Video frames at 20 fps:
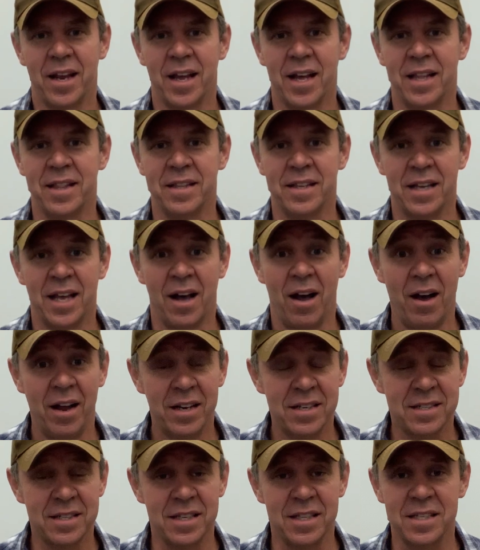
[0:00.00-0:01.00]
And
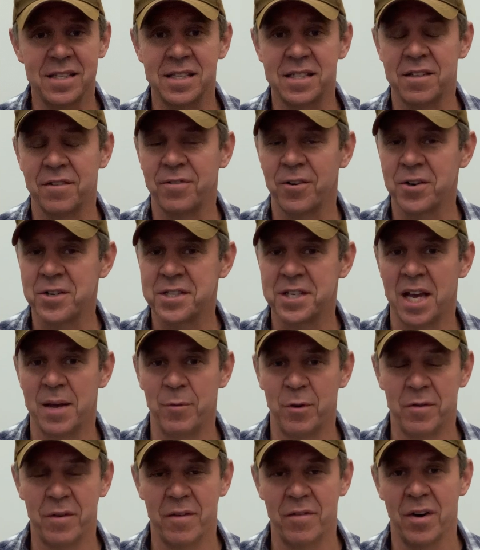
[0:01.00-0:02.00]
honestly, this is the first time
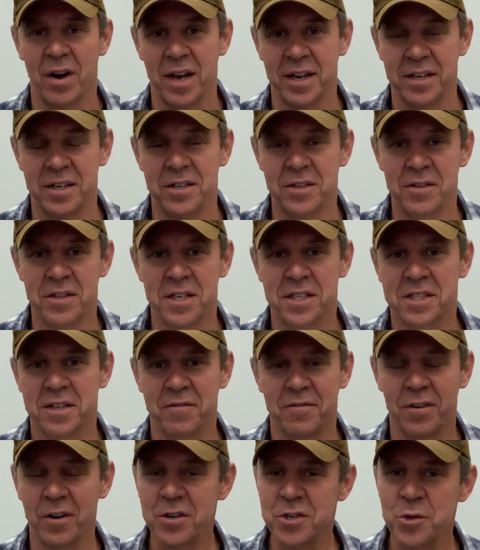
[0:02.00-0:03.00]
we've ever had to do this
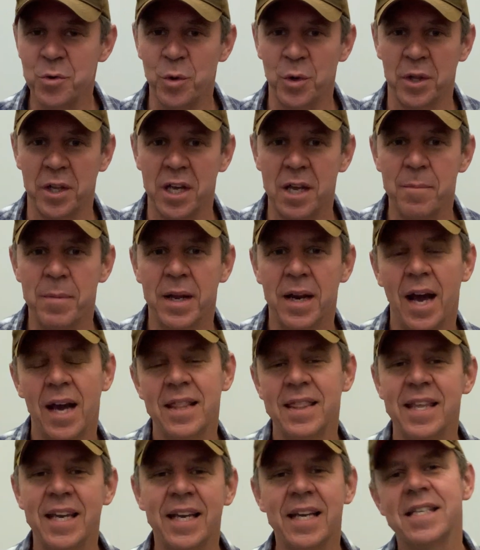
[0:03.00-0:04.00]
virtually, but I
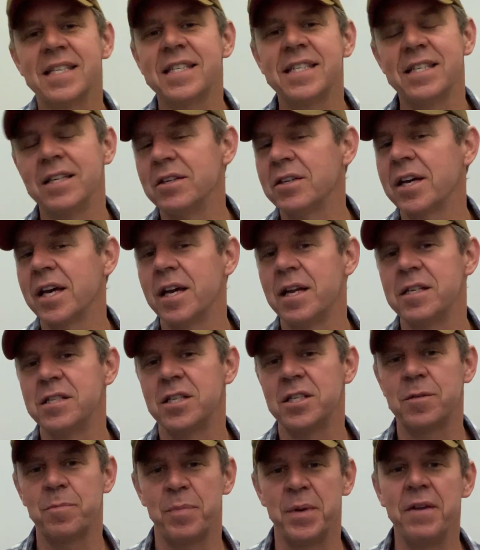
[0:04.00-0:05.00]
think it's still going to
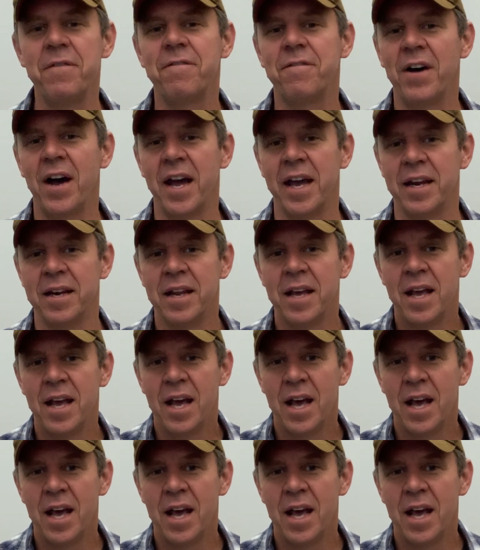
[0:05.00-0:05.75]
just be fine.